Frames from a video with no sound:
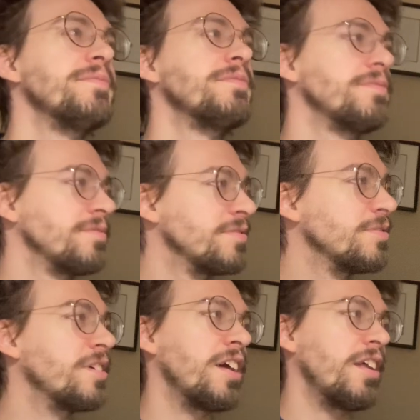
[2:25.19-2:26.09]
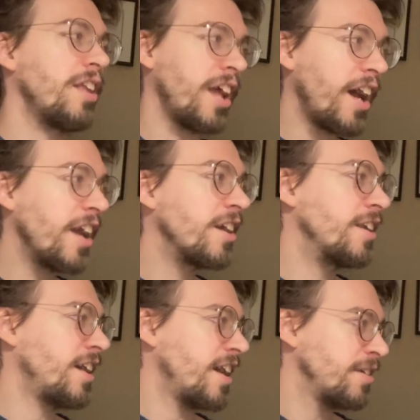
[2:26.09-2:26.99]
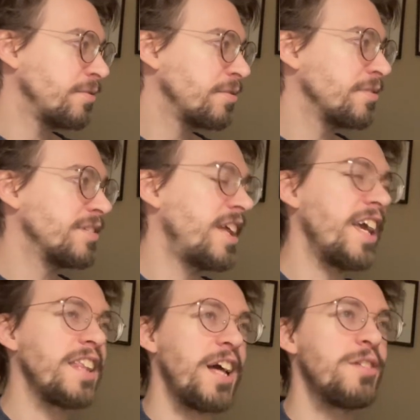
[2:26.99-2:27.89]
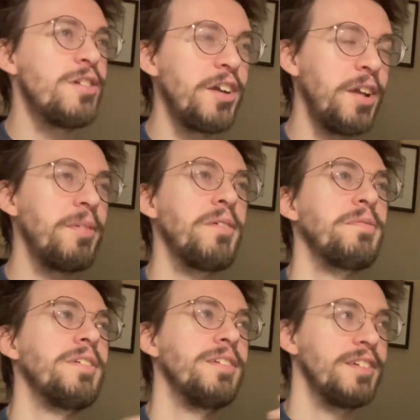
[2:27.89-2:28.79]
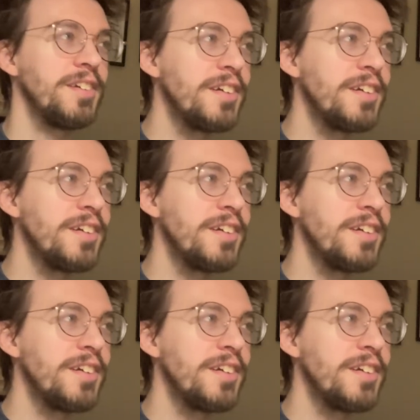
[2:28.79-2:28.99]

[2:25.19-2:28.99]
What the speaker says: and like I could kind of take that chugging riff and